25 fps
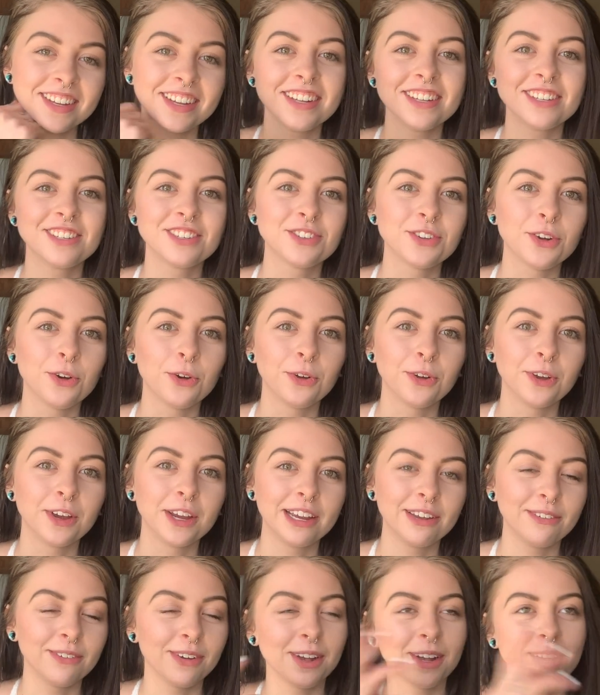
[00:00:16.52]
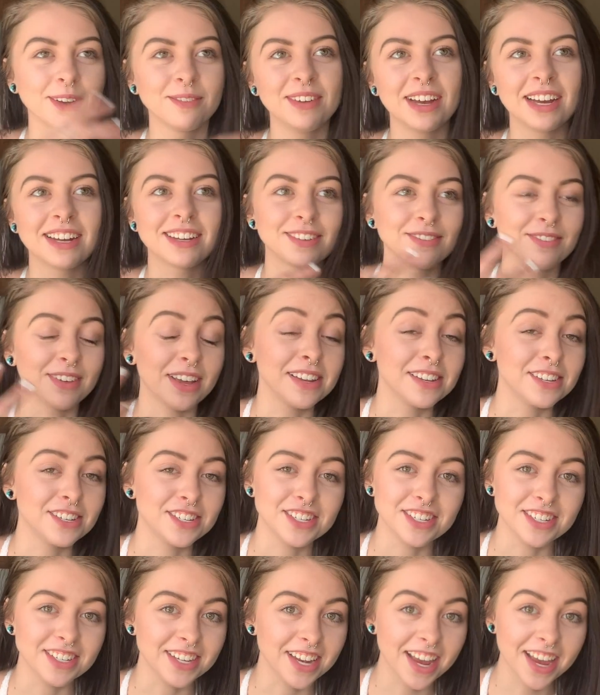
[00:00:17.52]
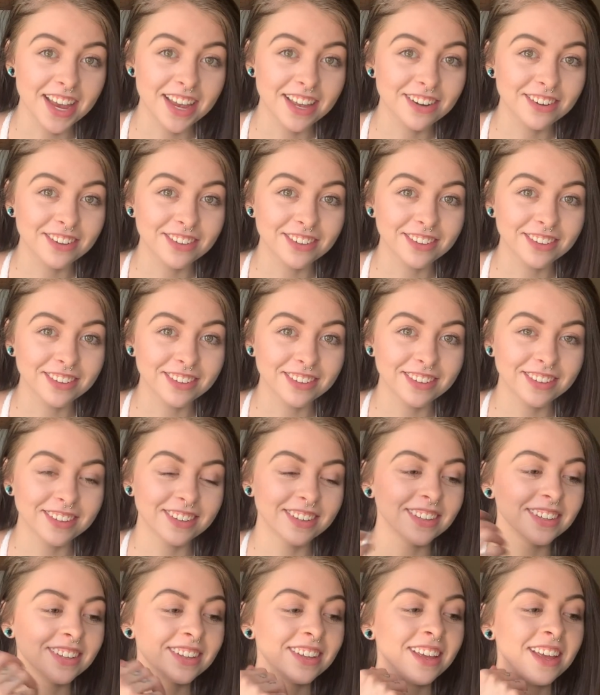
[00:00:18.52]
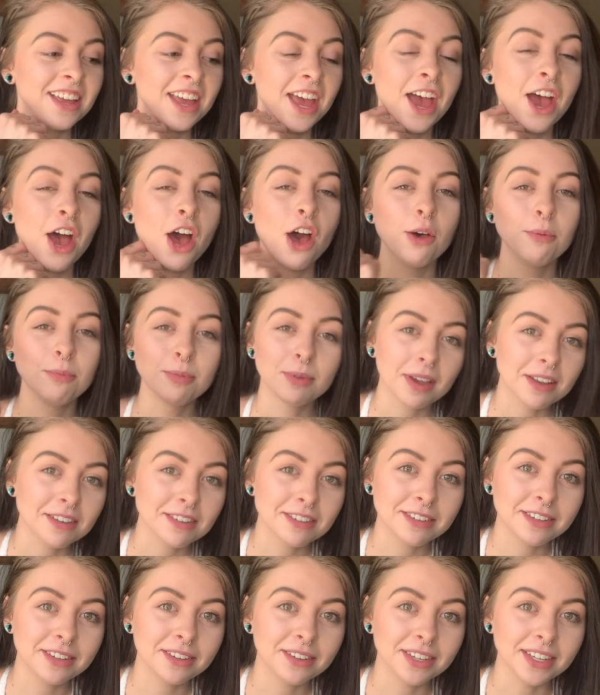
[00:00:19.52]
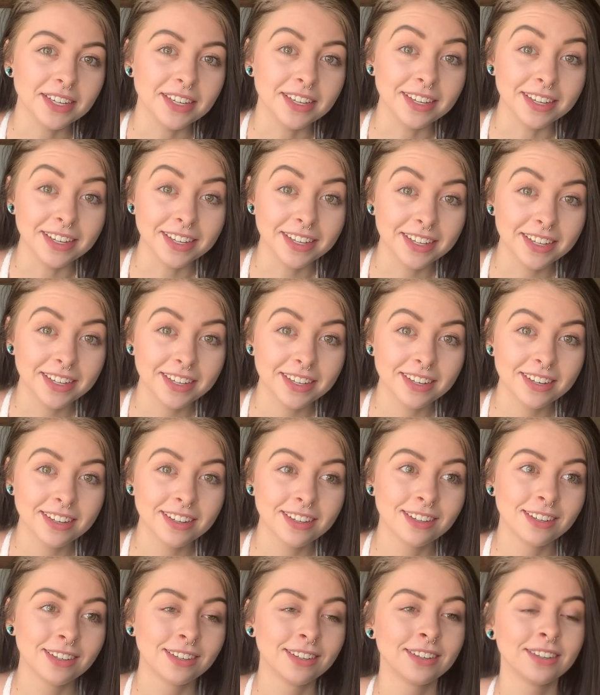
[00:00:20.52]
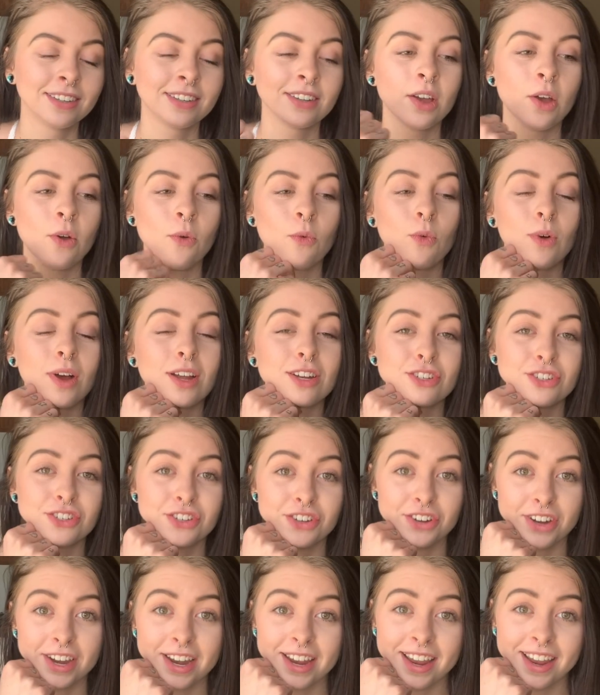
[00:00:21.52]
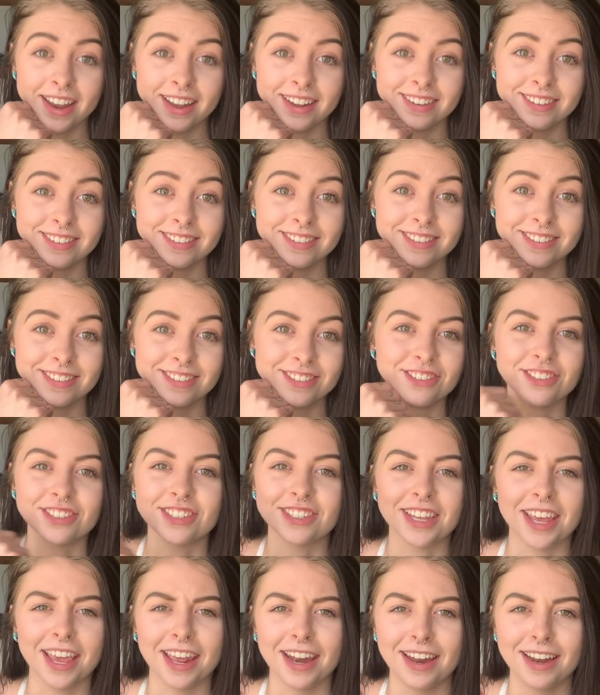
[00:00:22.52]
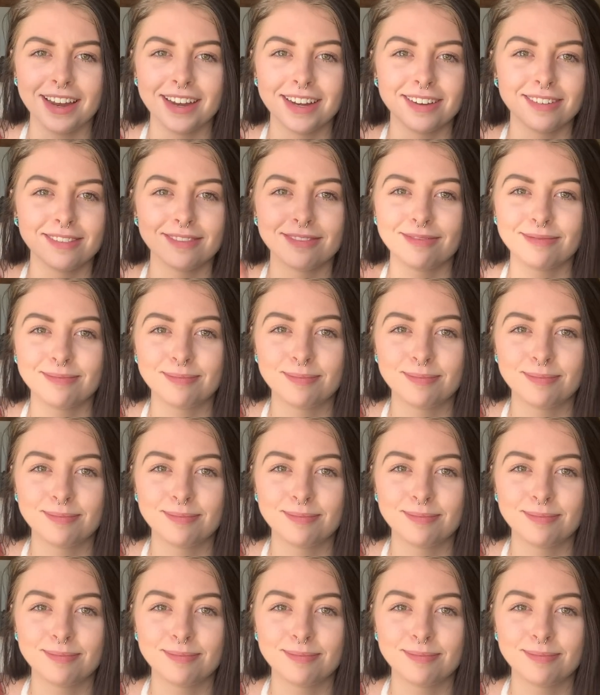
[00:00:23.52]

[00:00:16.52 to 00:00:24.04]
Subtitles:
It's Tori. Welcome back to my channel. Hope you guys are doing good. Washing your hands. Just kidding.